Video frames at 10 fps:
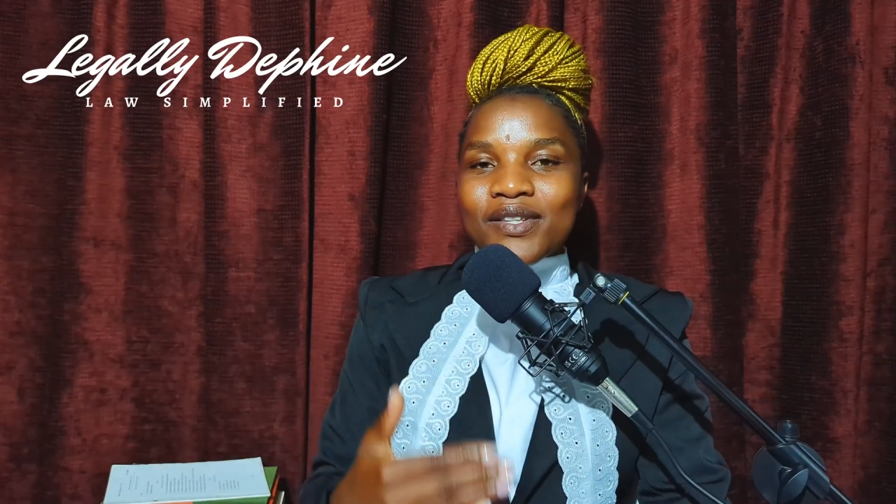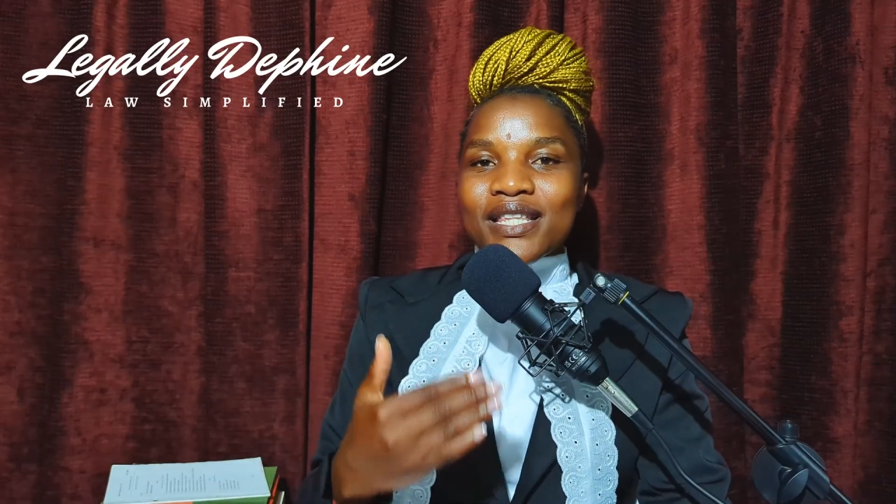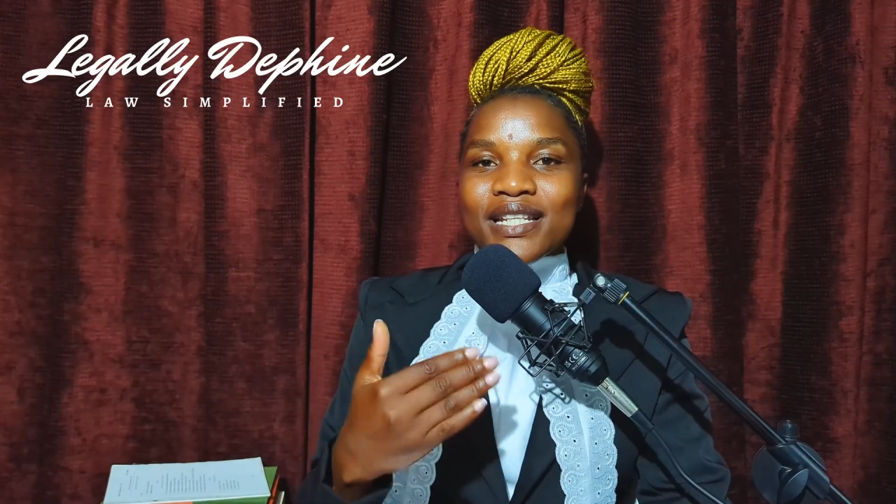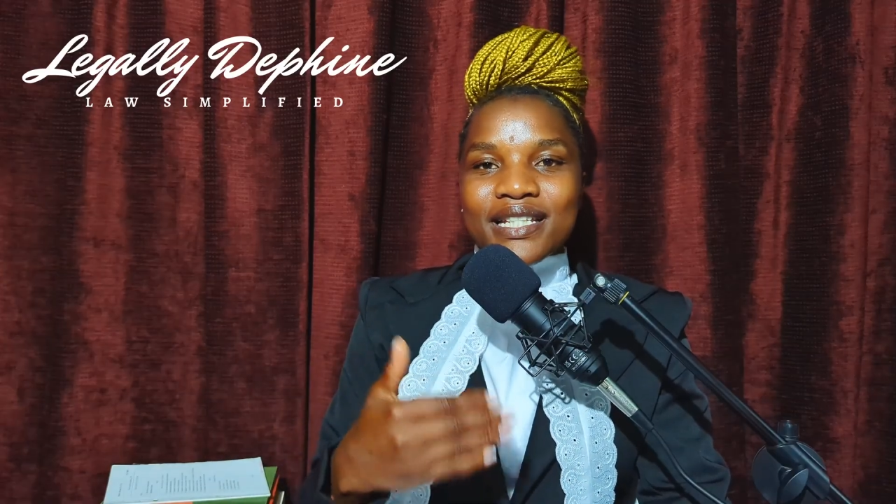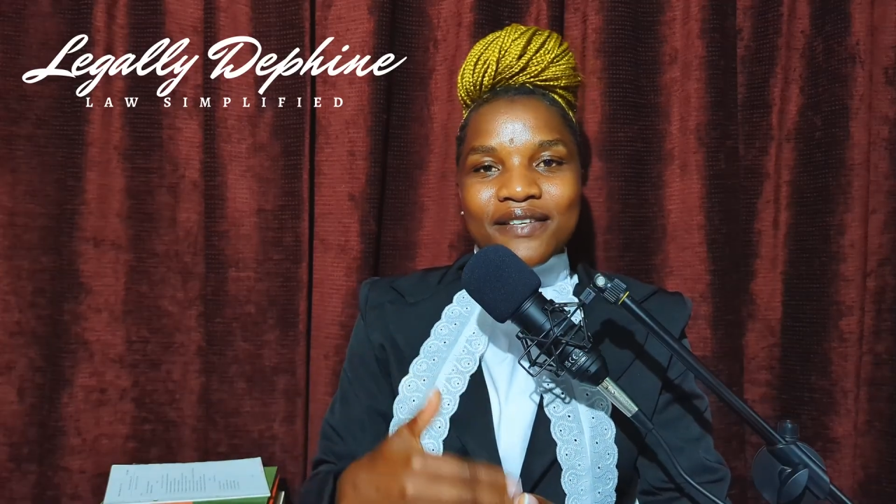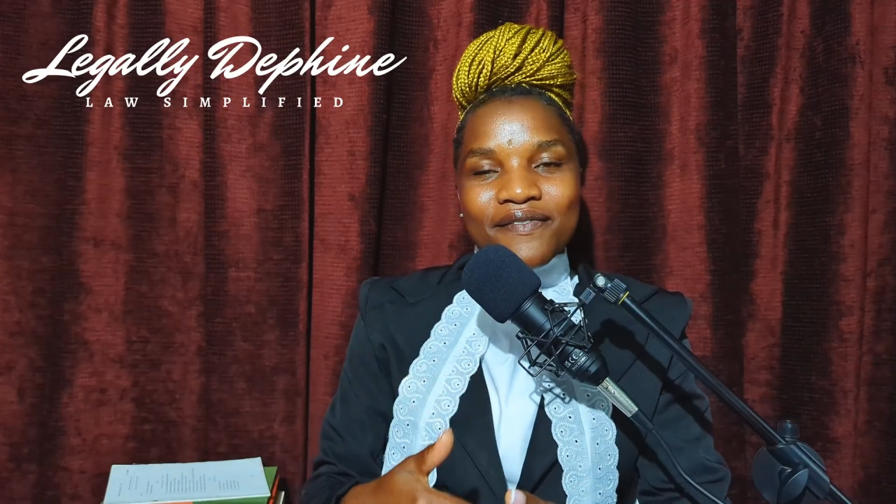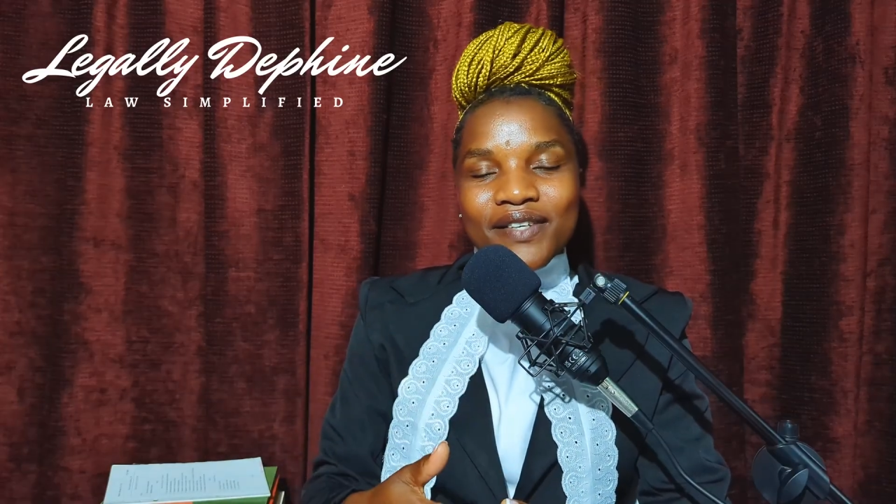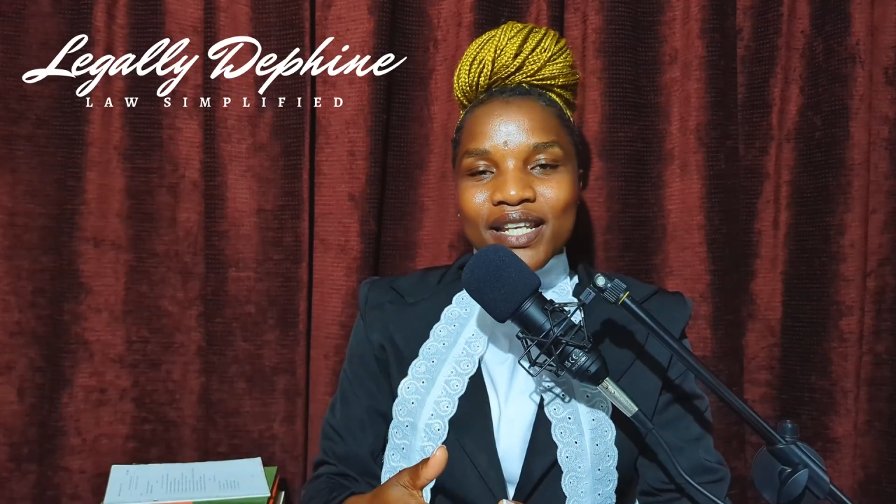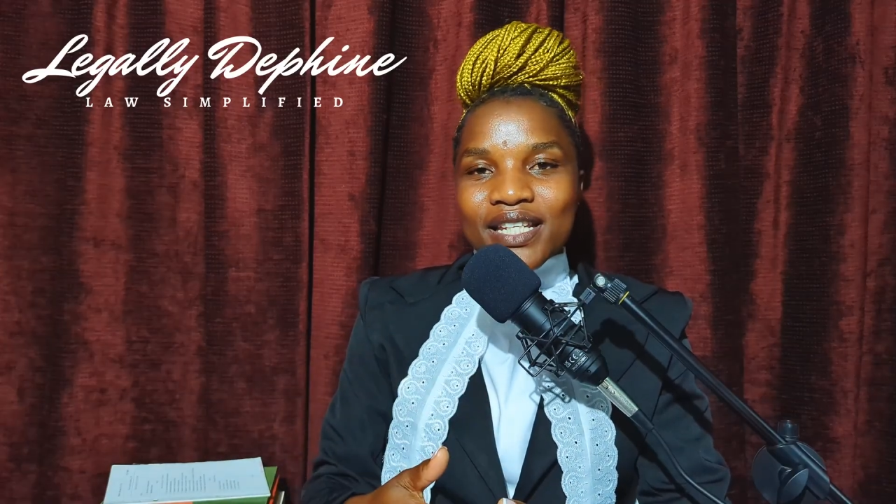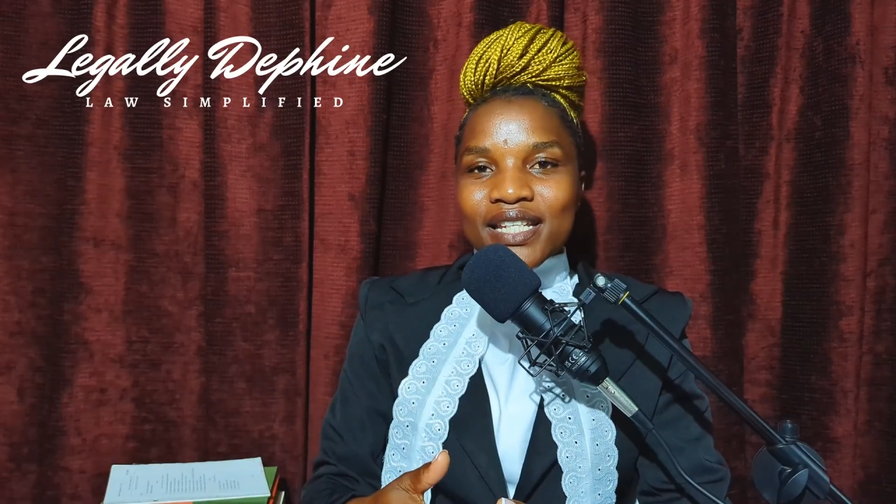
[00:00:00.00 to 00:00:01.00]
the
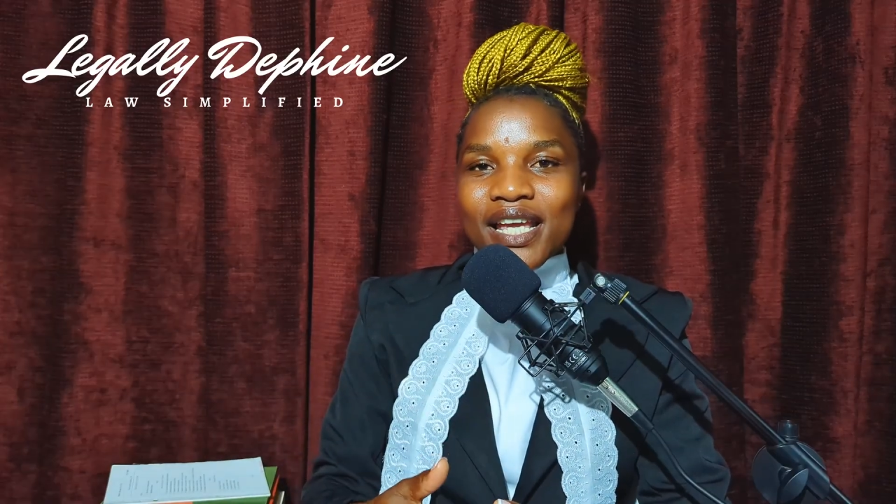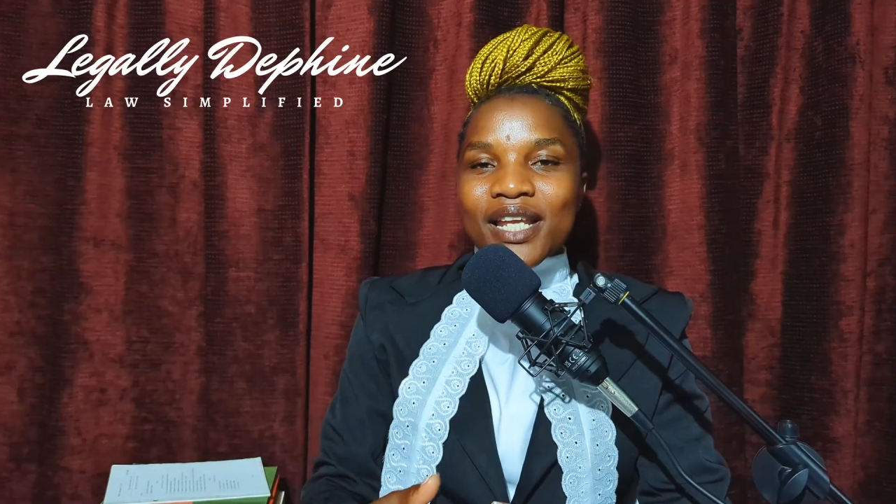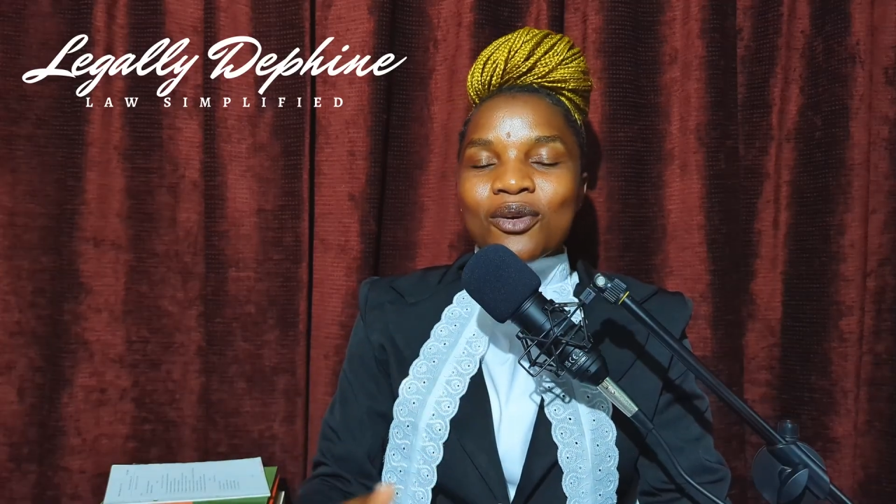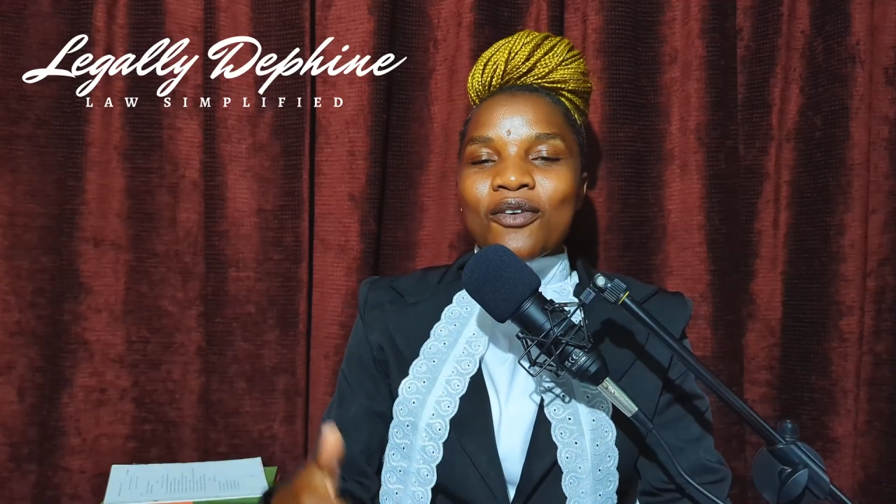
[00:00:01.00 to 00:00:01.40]
definition